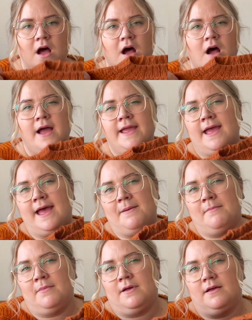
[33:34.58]

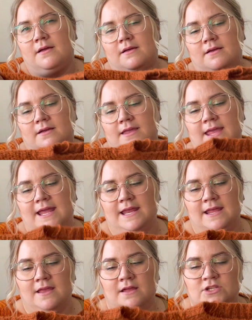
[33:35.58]
am
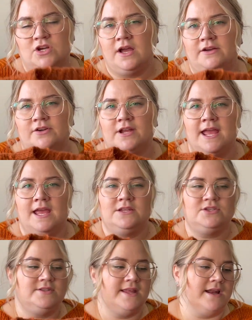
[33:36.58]
getting a tighter
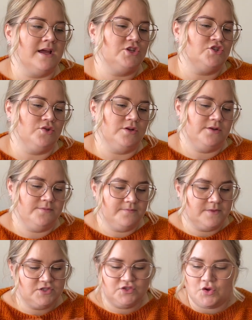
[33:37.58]
gauge than I should.
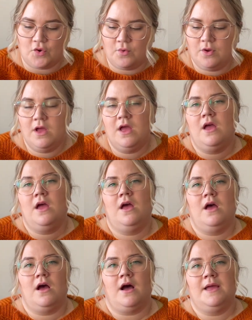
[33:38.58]
So
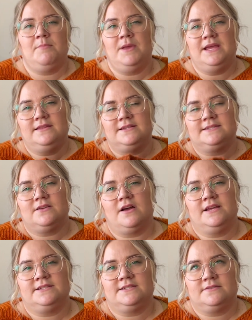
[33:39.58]
I picked the
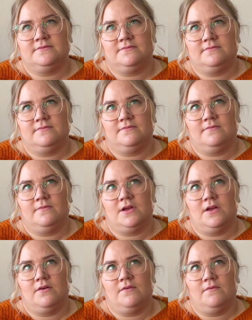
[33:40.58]
size
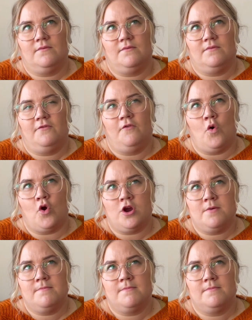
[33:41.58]

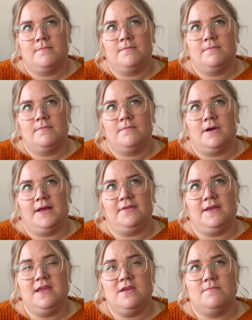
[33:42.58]
4, I
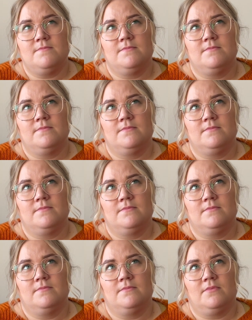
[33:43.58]
think.
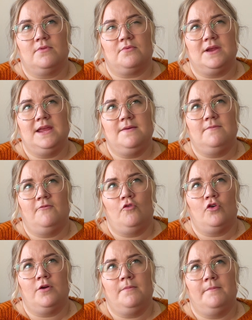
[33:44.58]
3,
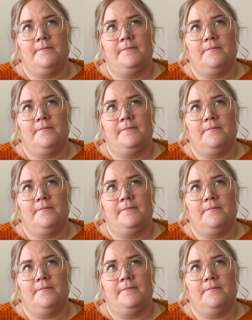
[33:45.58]
4.